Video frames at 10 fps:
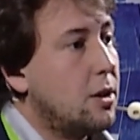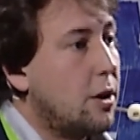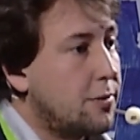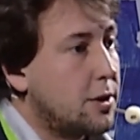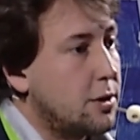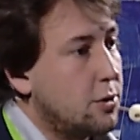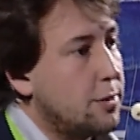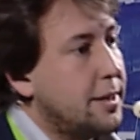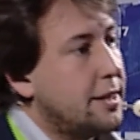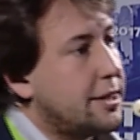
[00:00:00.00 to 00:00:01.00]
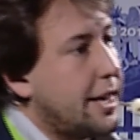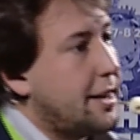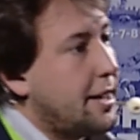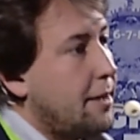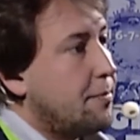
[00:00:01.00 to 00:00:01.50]
of the new urban
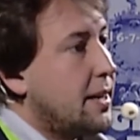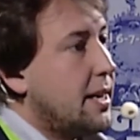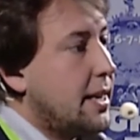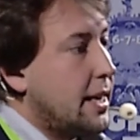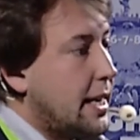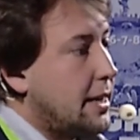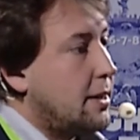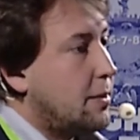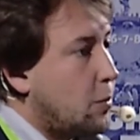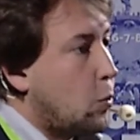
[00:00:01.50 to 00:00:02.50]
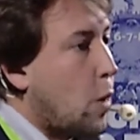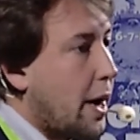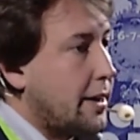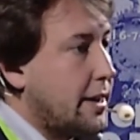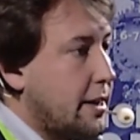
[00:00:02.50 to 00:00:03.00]
agenda in
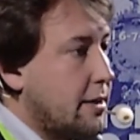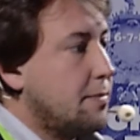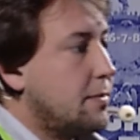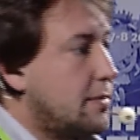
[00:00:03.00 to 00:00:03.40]
1 year.